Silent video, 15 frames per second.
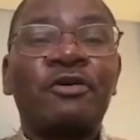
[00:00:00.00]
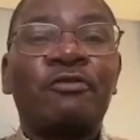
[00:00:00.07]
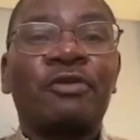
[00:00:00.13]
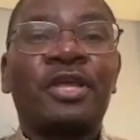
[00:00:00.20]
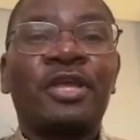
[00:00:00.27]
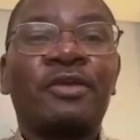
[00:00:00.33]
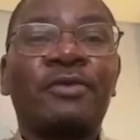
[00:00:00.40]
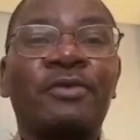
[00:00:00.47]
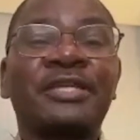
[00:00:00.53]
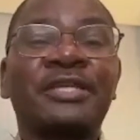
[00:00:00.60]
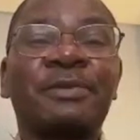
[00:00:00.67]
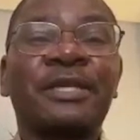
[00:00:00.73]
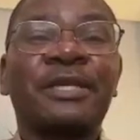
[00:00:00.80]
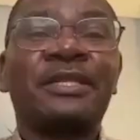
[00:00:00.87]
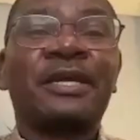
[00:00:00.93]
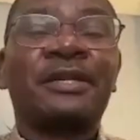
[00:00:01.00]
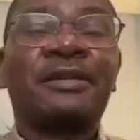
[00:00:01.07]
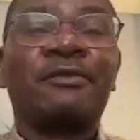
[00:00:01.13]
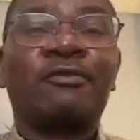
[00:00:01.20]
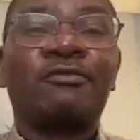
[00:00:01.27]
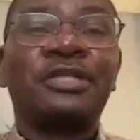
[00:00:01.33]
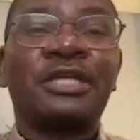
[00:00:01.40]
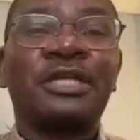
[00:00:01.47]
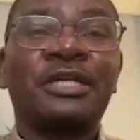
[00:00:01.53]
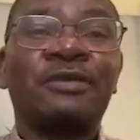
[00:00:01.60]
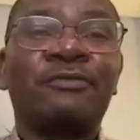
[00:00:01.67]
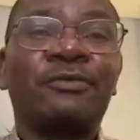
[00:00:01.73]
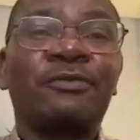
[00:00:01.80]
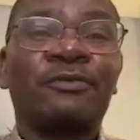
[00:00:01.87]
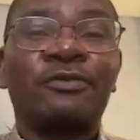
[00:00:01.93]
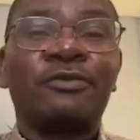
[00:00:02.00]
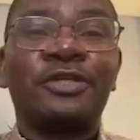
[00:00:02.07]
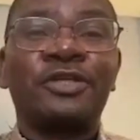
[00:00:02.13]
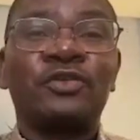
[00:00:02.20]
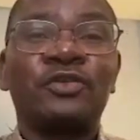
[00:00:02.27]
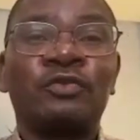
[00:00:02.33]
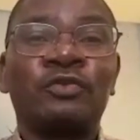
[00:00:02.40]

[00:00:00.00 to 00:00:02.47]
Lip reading: we expect that load shedding will continue